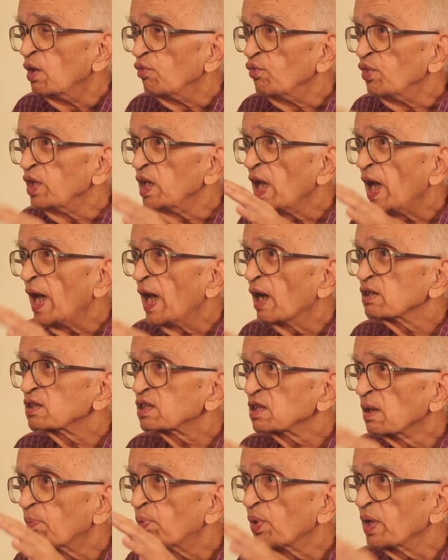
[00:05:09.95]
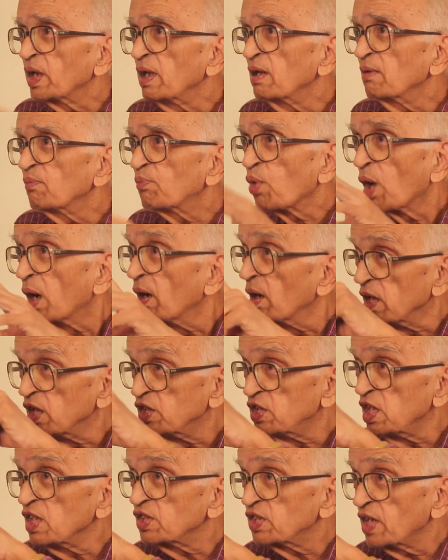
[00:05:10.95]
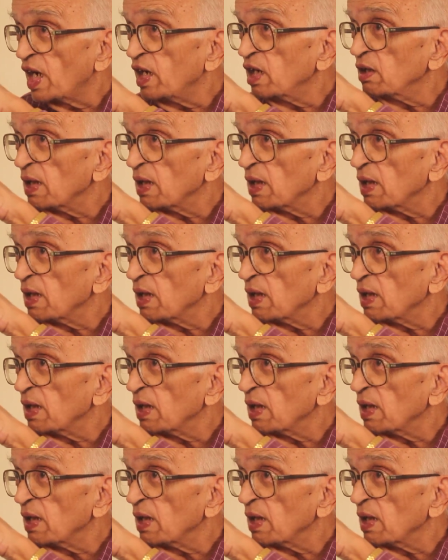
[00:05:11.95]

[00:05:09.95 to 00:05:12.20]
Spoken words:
we have suffering, she said